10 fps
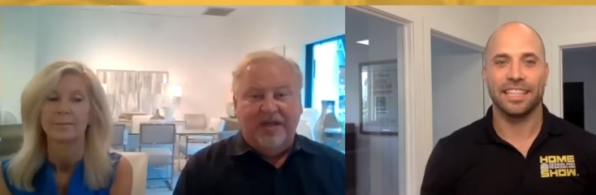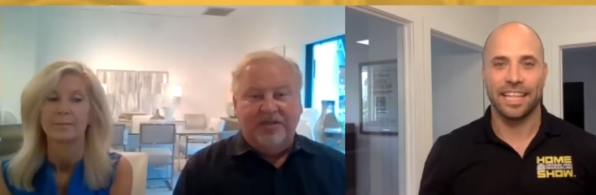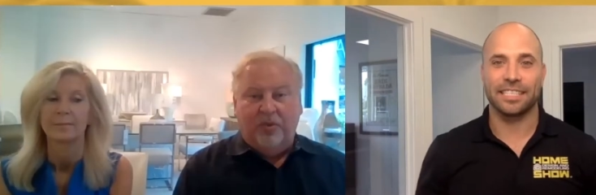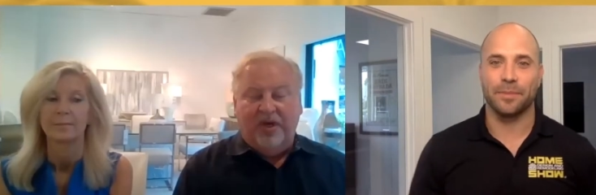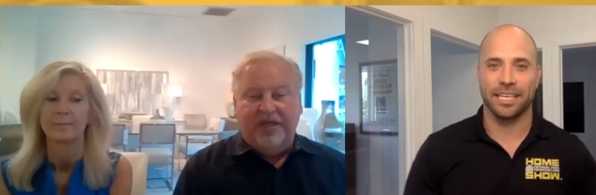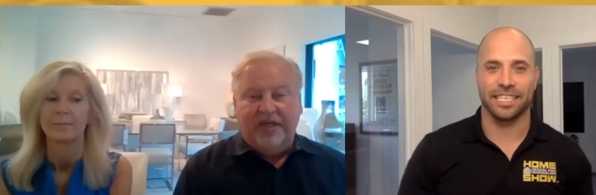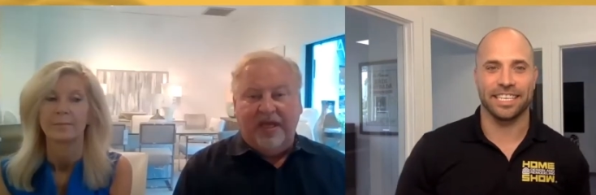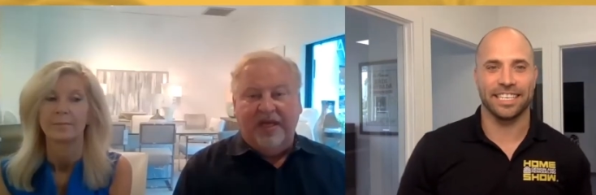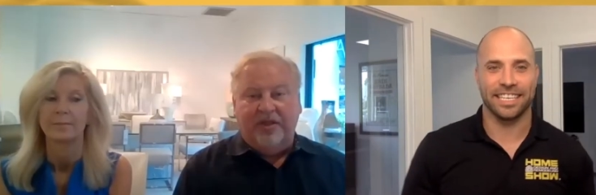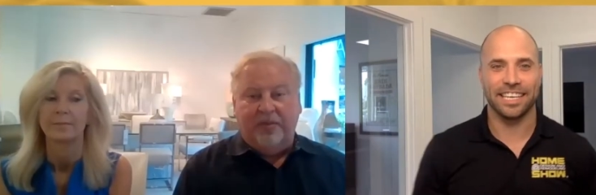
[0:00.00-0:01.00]
Speaker 1: So we really can kind
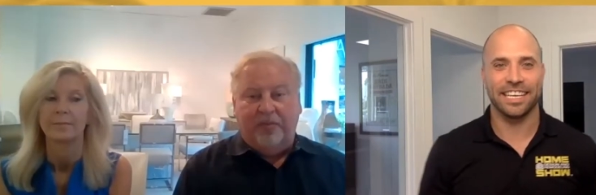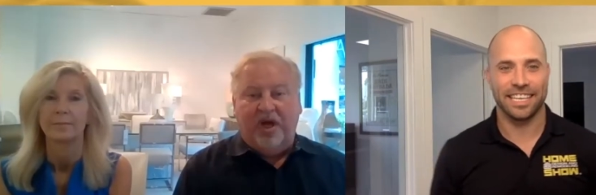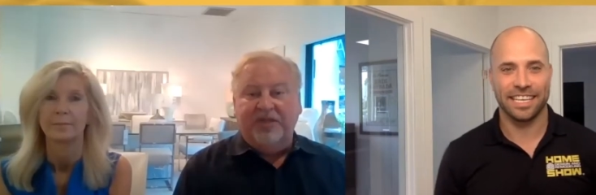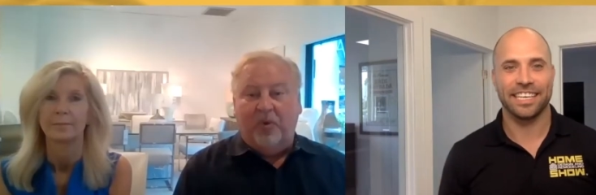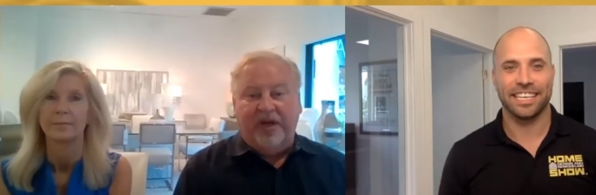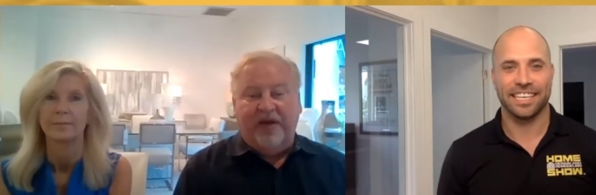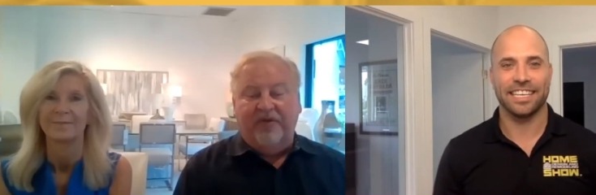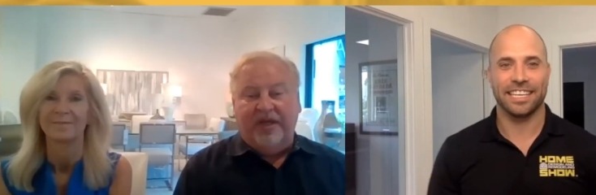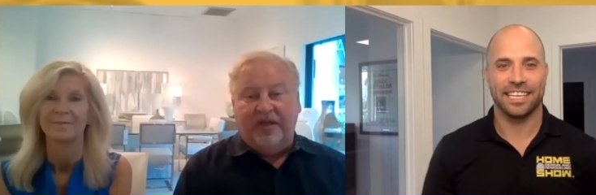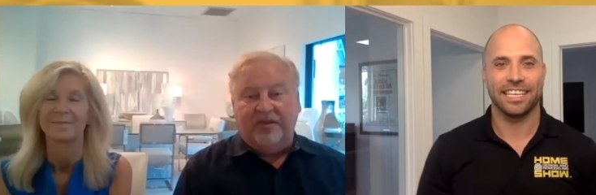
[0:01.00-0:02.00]
of
Speaker 2: hit the price point and everything
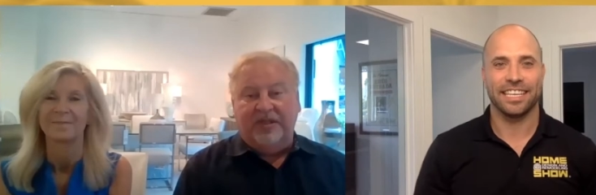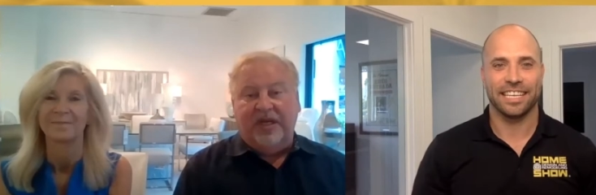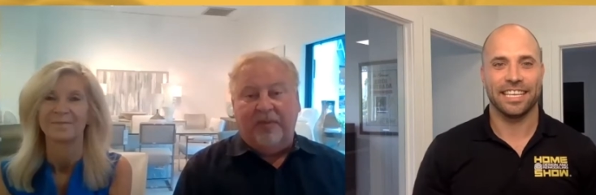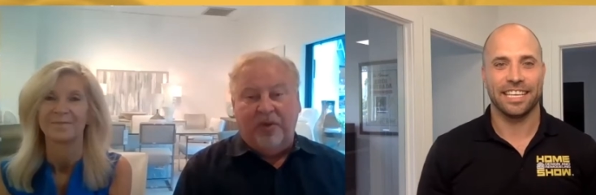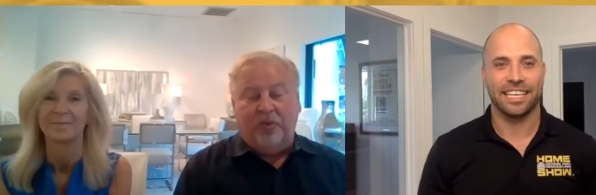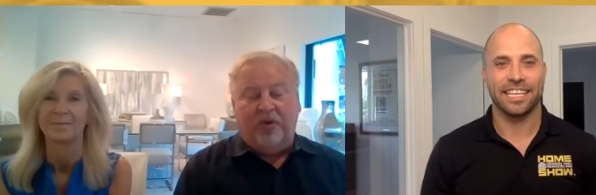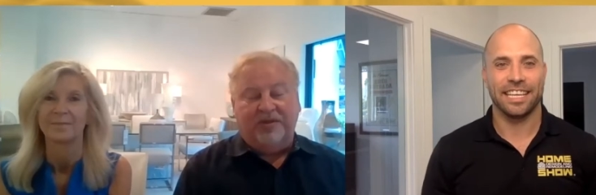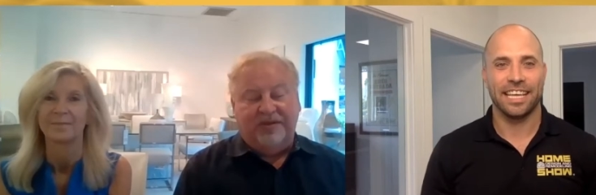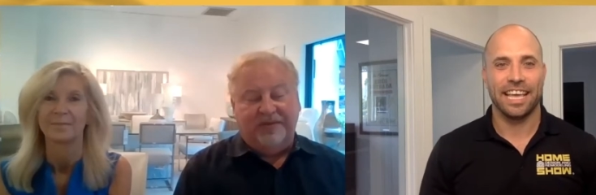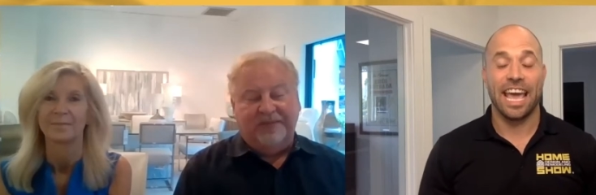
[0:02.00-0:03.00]
else that anybody wants.
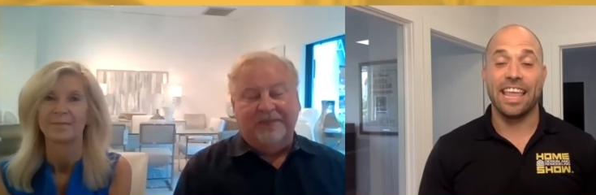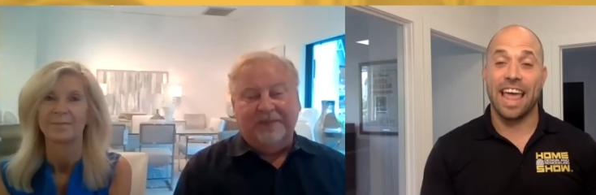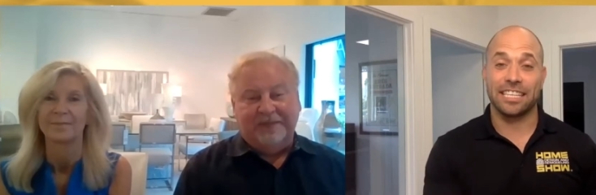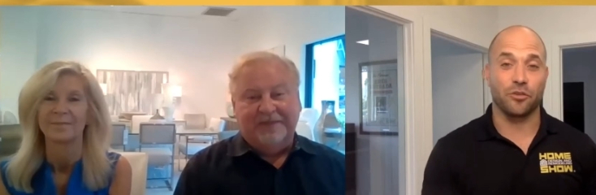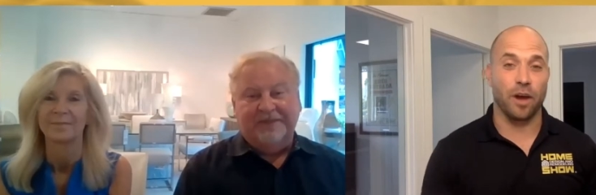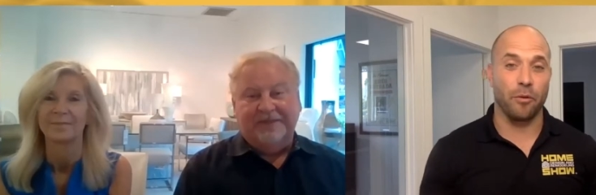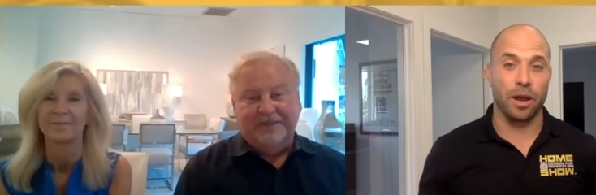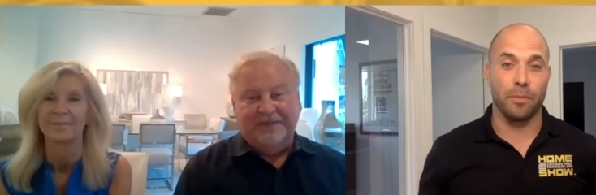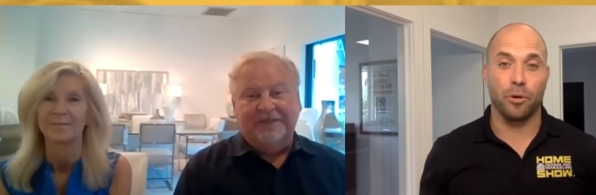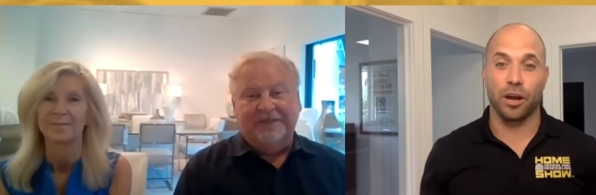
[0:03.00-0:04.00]
And that's a great way to
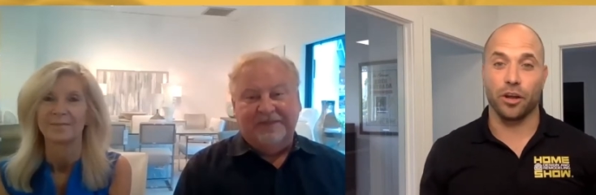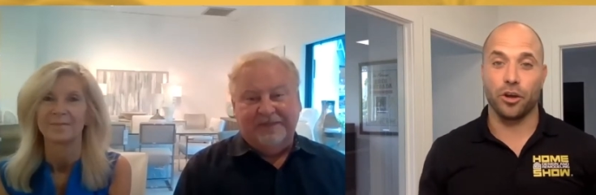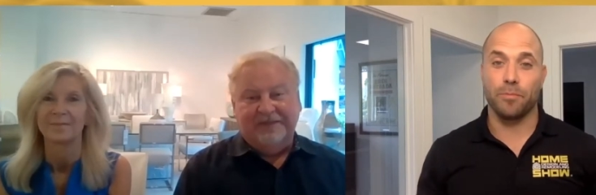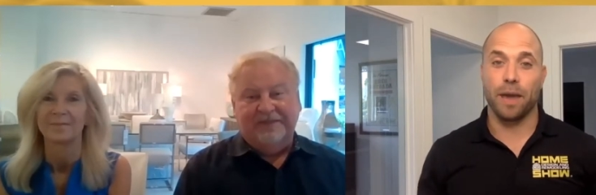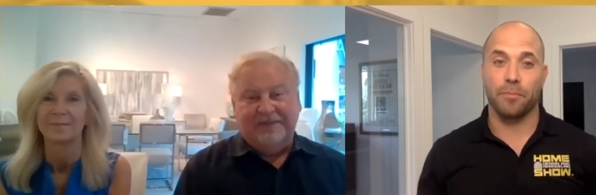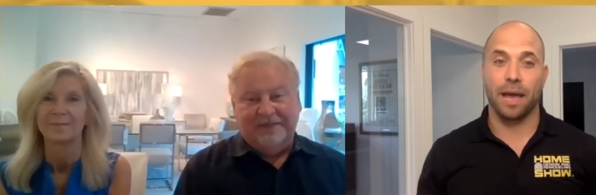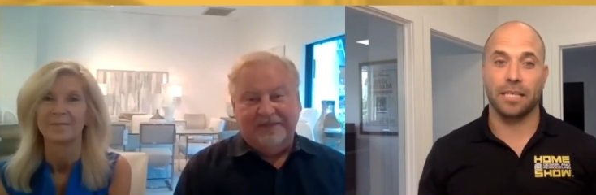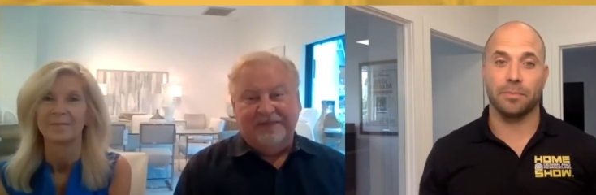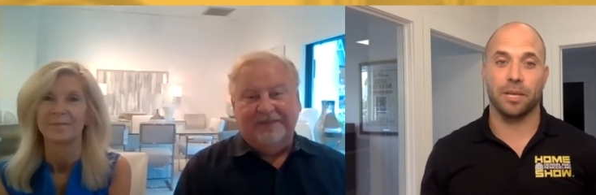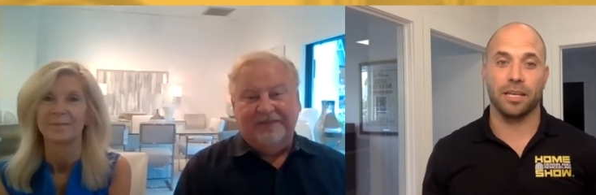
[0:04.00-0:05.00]
put it, good, better, best,
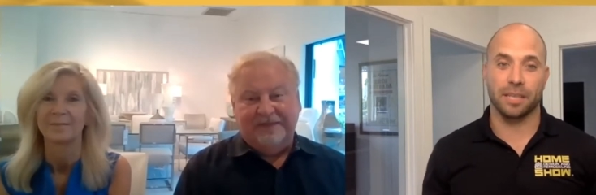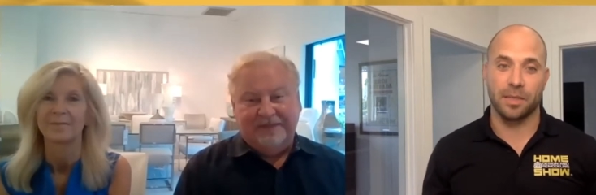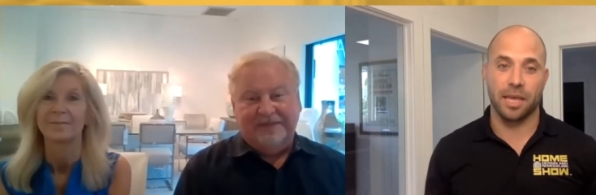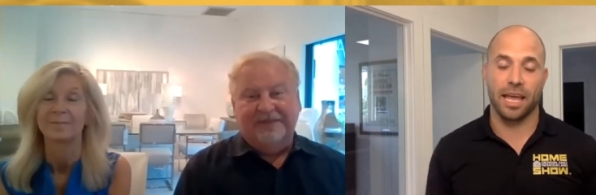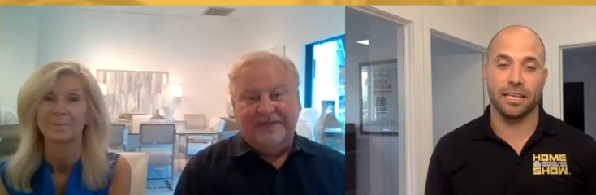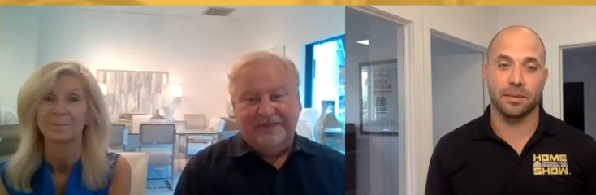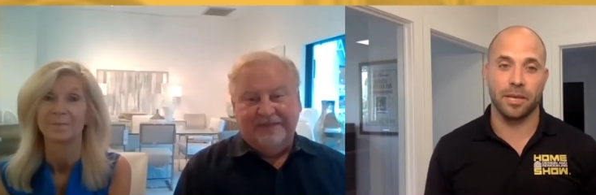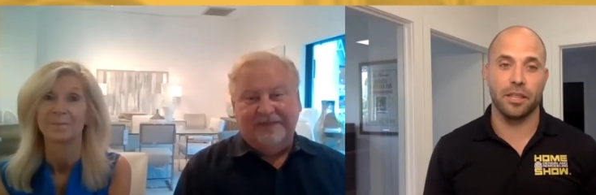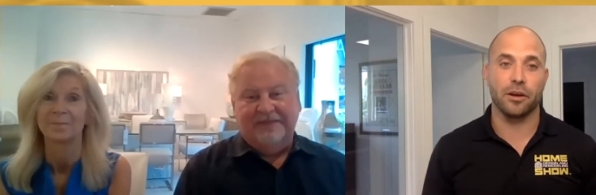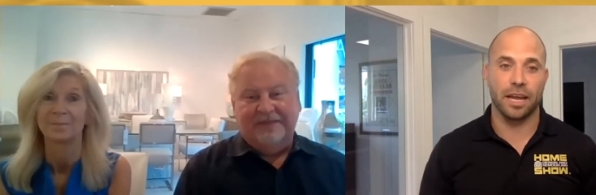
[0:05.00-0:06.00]
because the thing is, I mean,
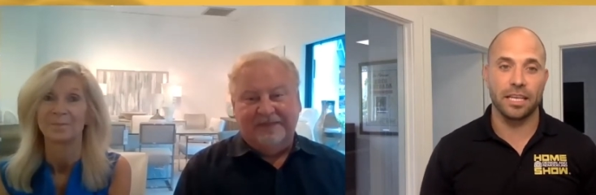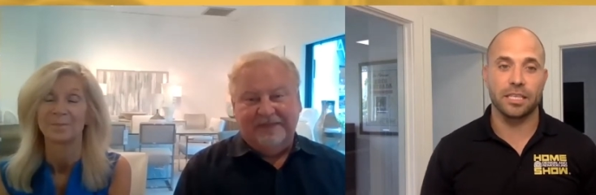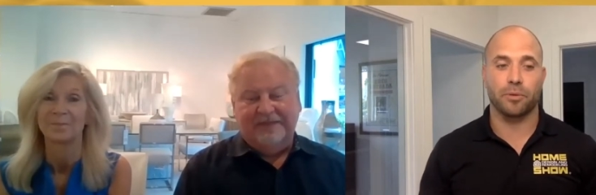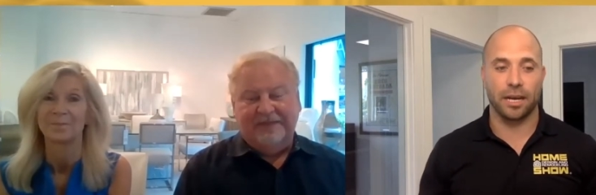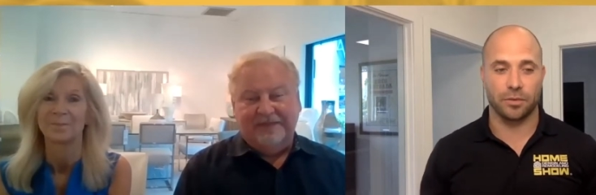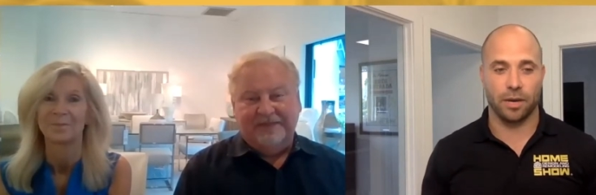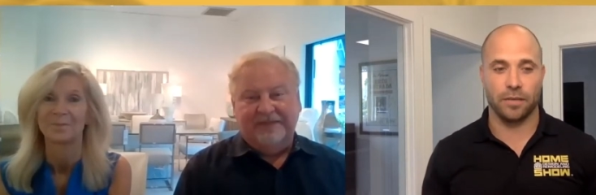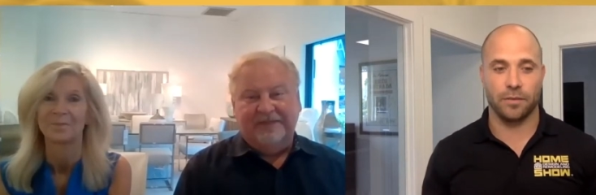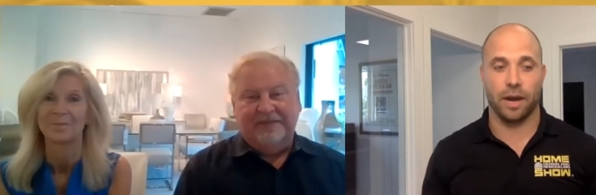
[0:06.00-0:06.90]
there is a price range for